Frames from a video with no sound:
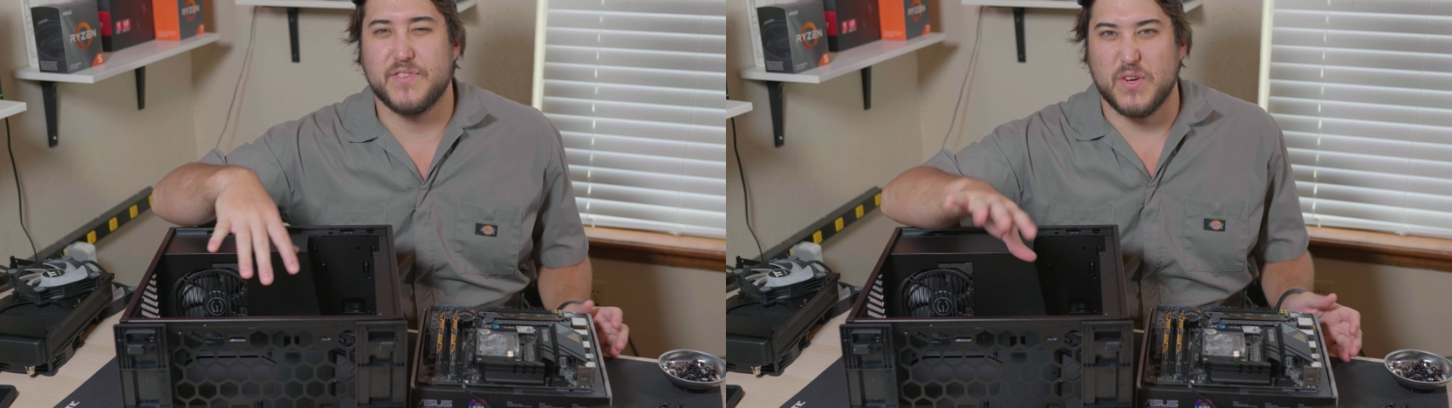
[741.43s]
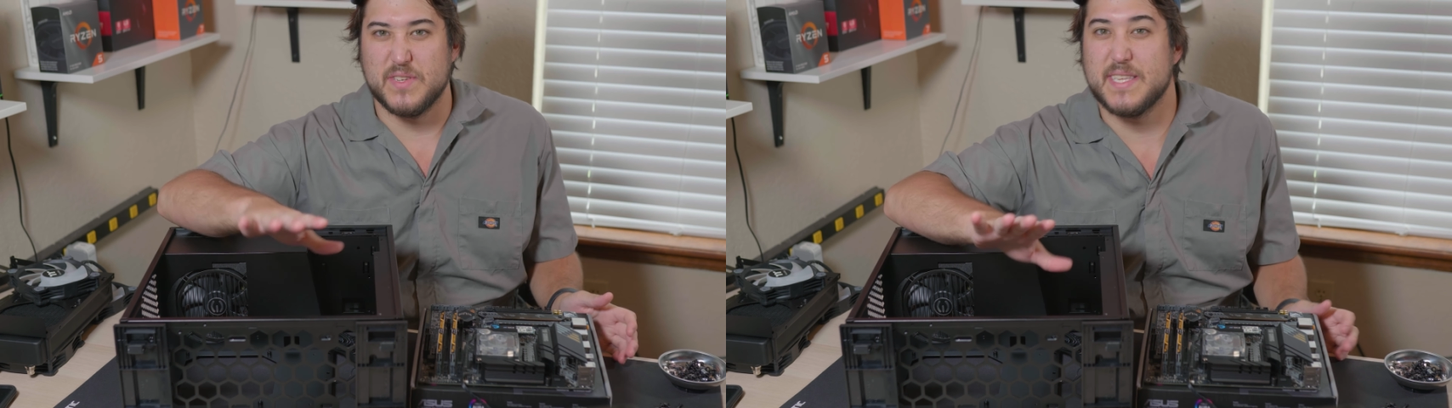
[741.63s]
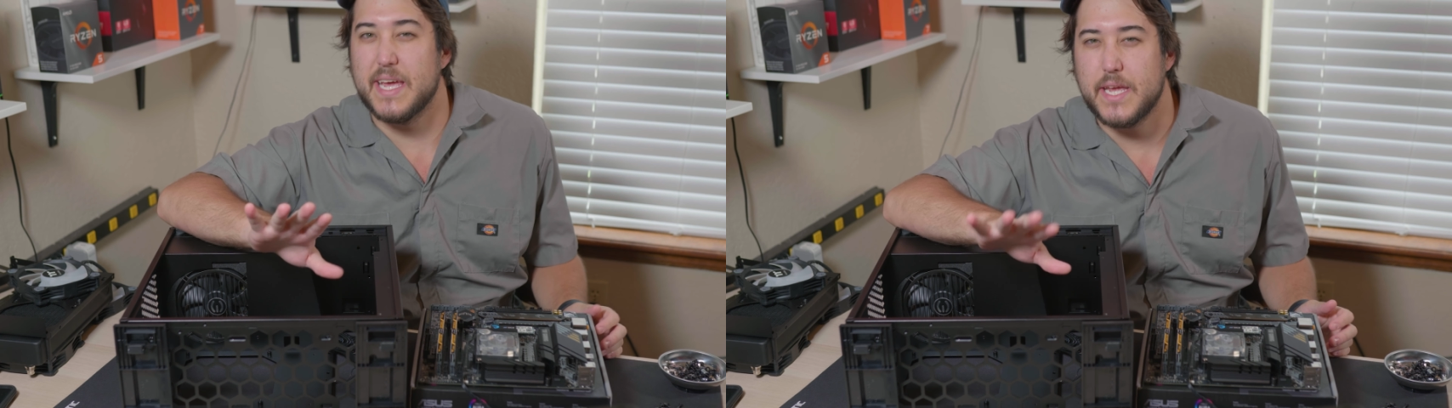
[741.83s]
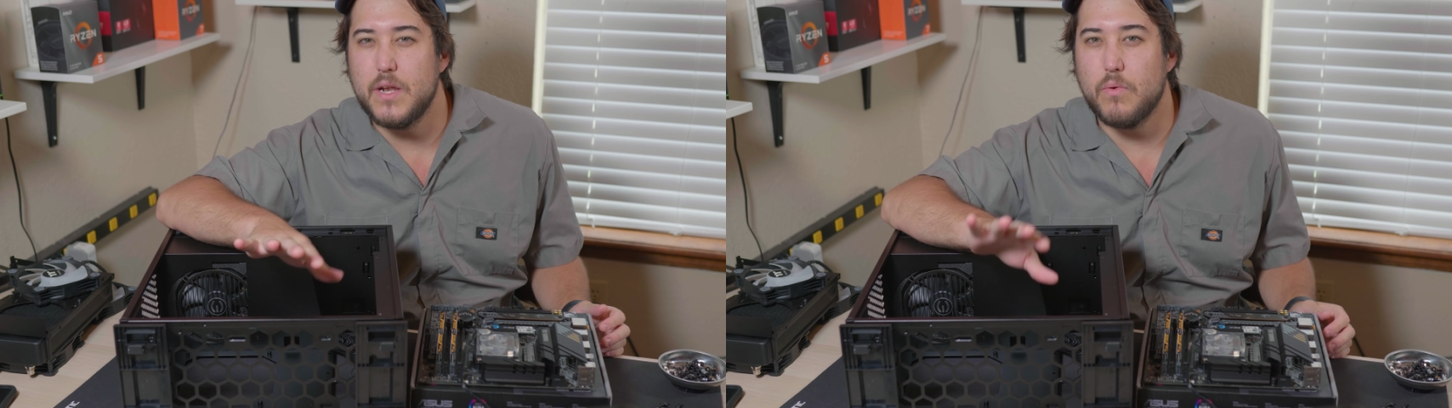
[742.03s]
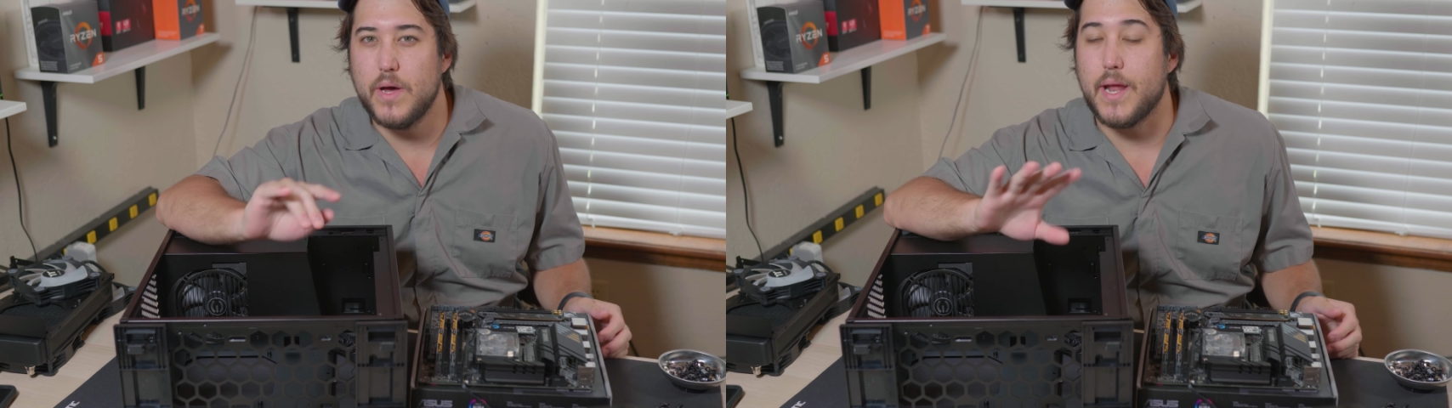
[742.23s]
so I was like, you
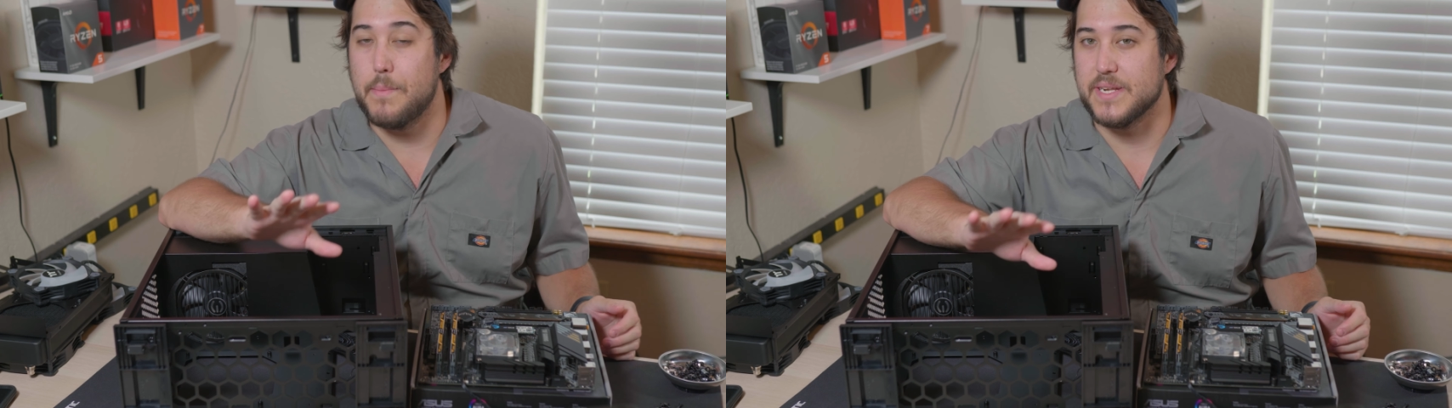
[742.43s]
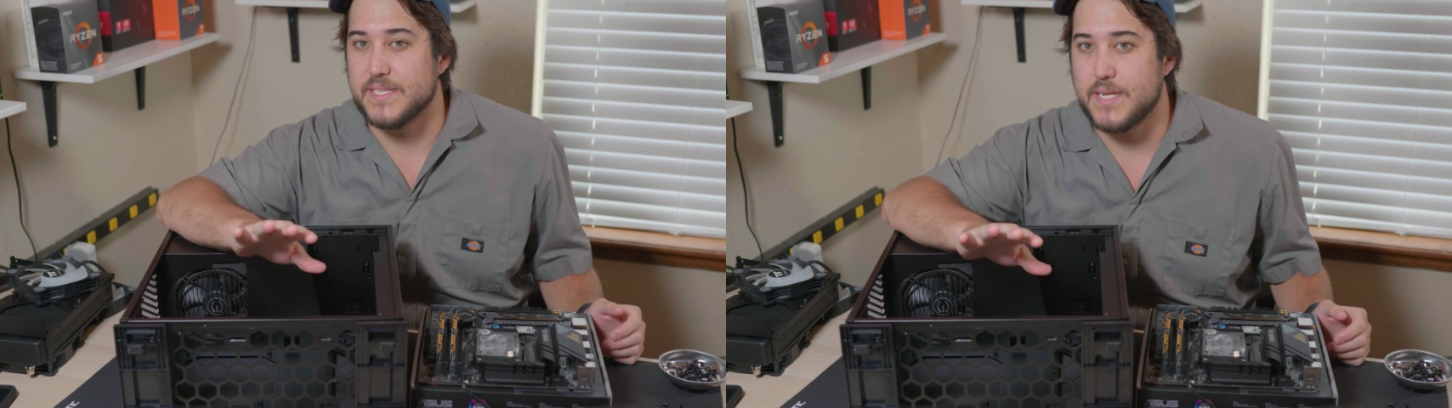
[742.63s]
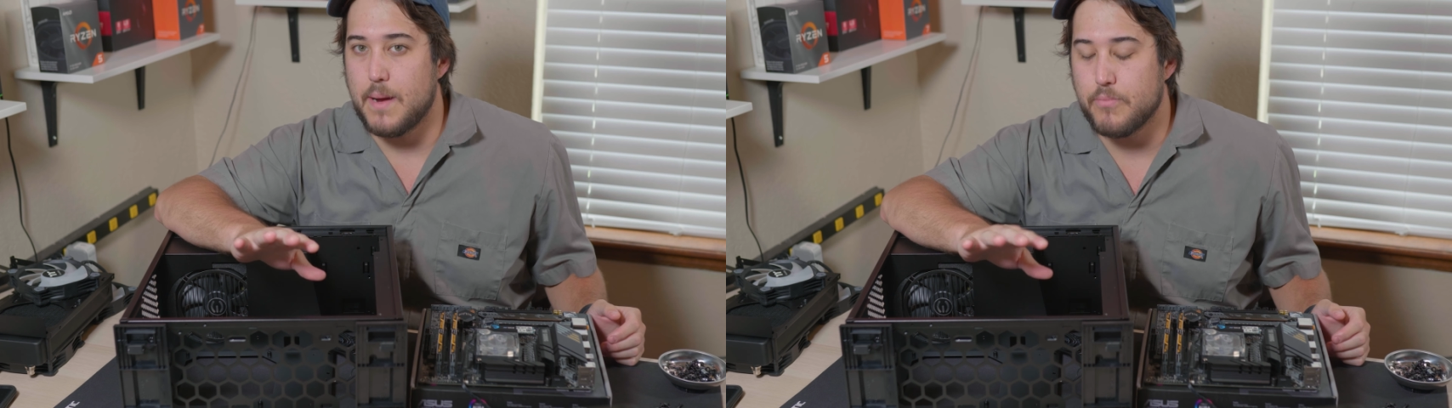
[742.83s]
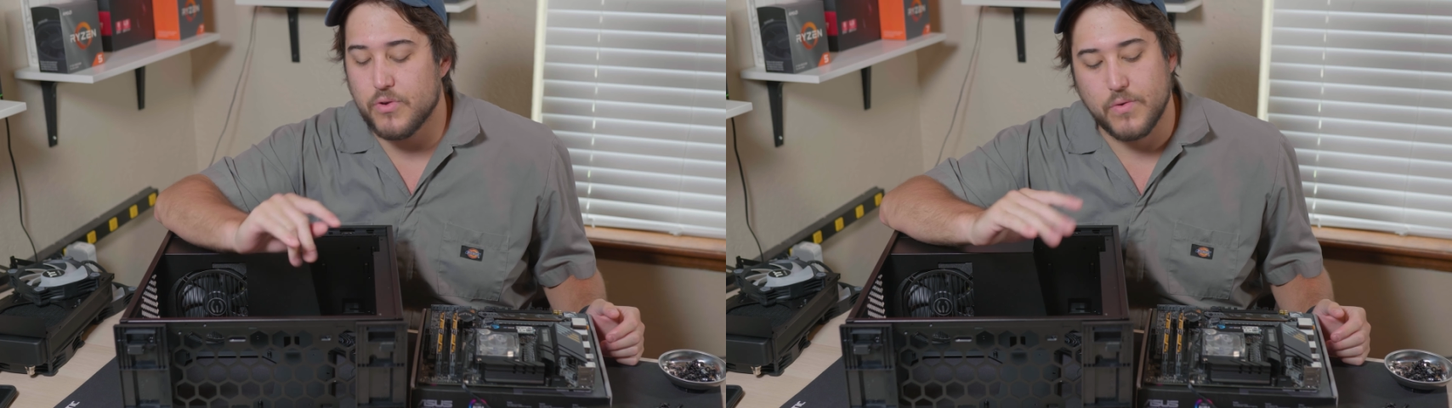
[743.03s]
know what, I'm gonna stop real